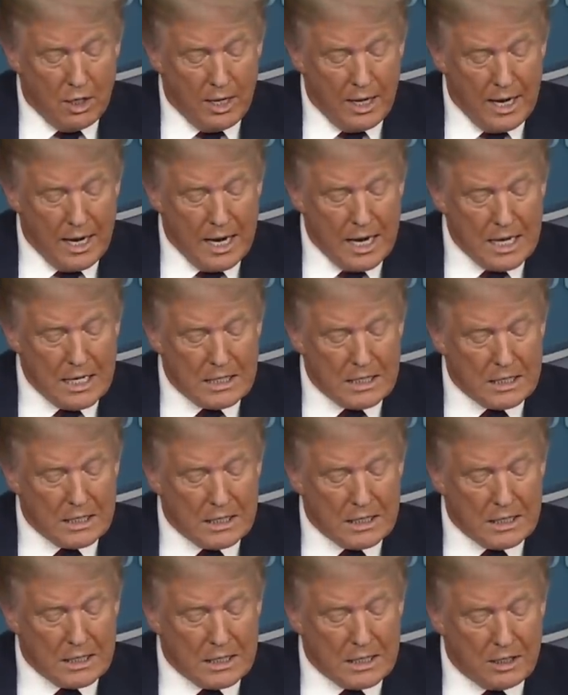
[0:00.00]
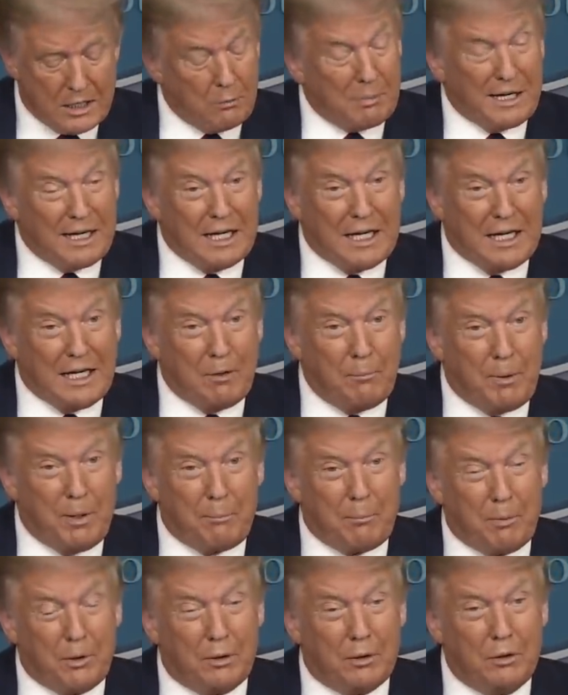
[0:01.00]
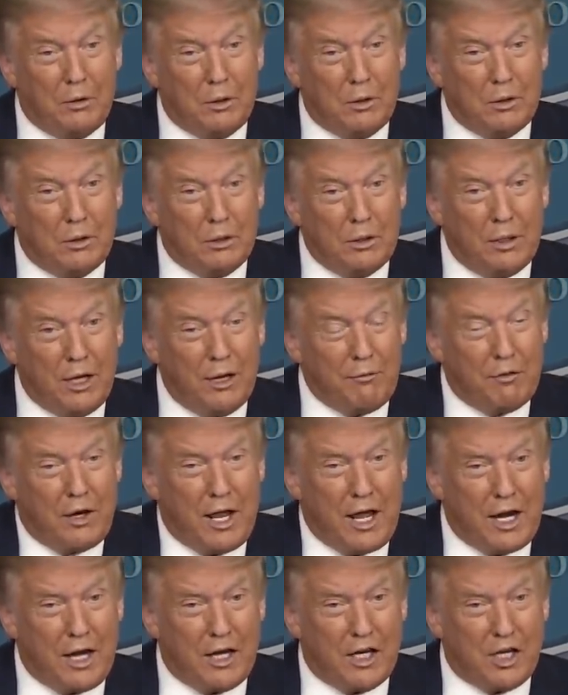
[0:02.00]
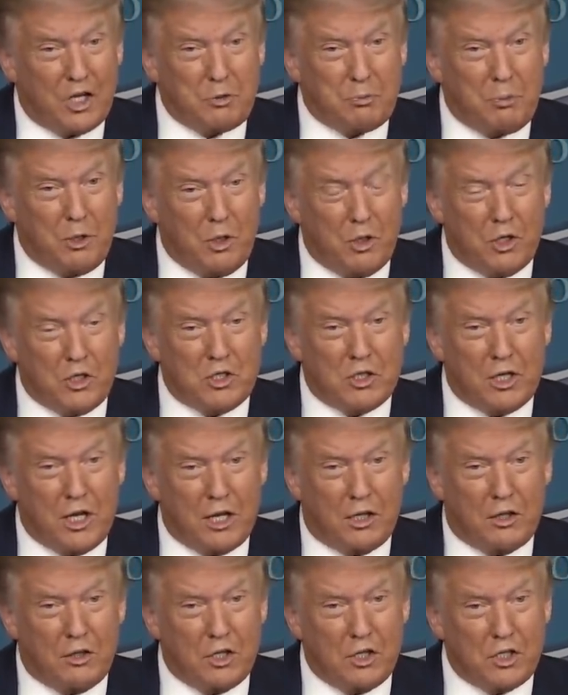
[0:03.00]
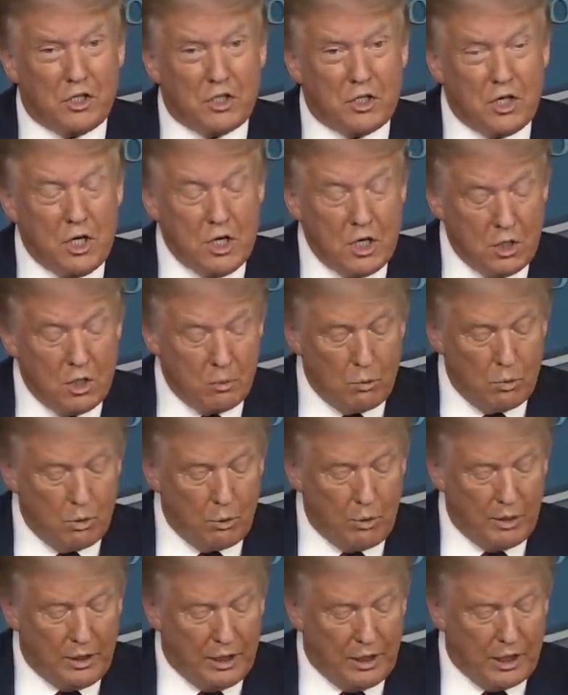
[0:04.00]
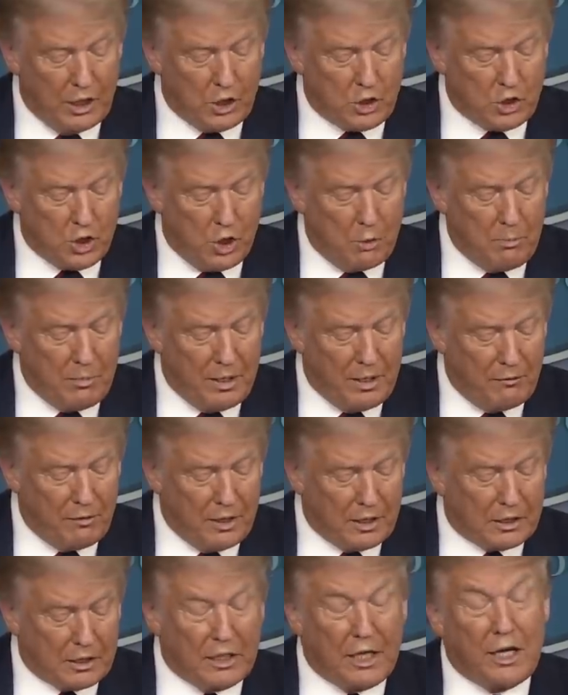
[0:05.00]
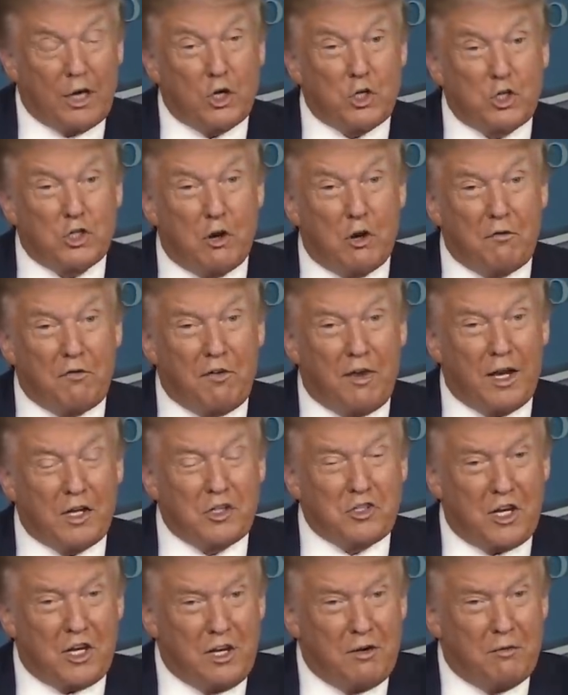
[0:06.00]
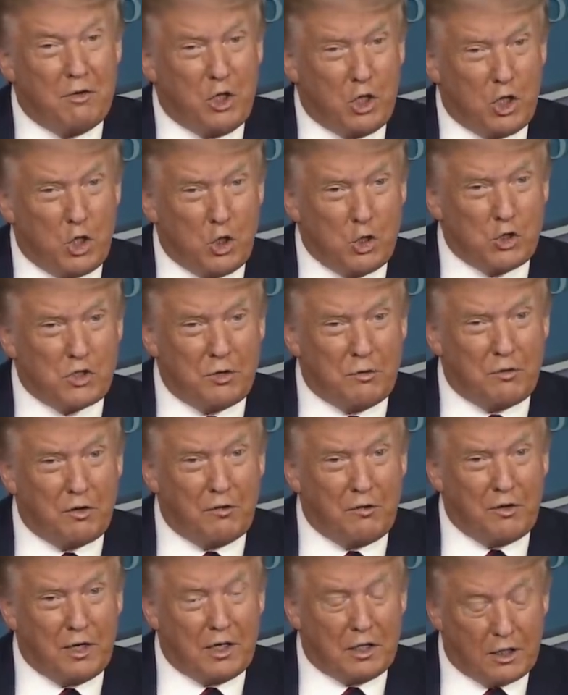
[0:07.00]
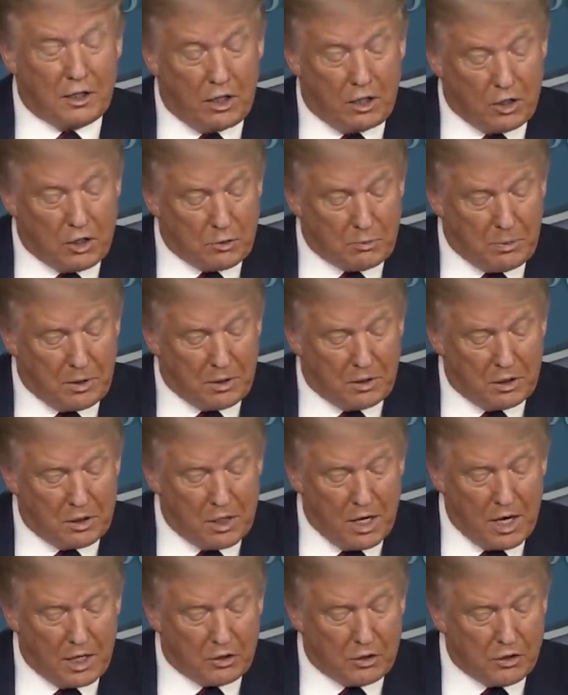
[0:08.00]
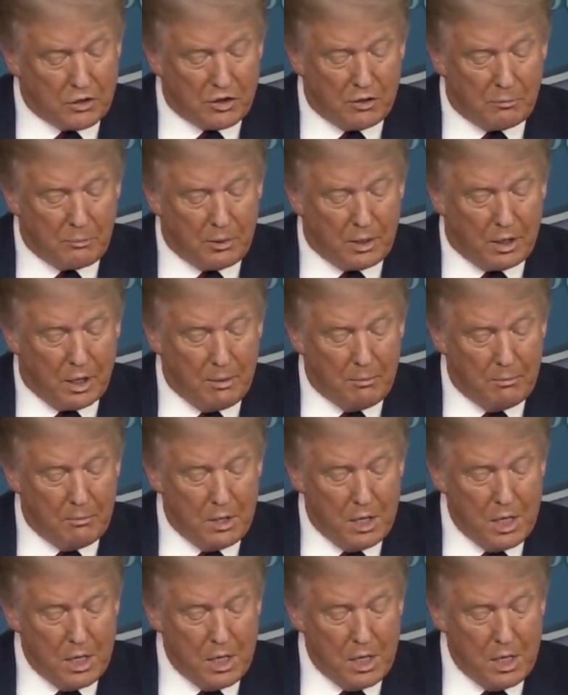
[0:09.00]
And uh, at the beginning, people never had an experience like this where we needed so many ventilators so fast, and even the use of the ventilators. But the doctors have become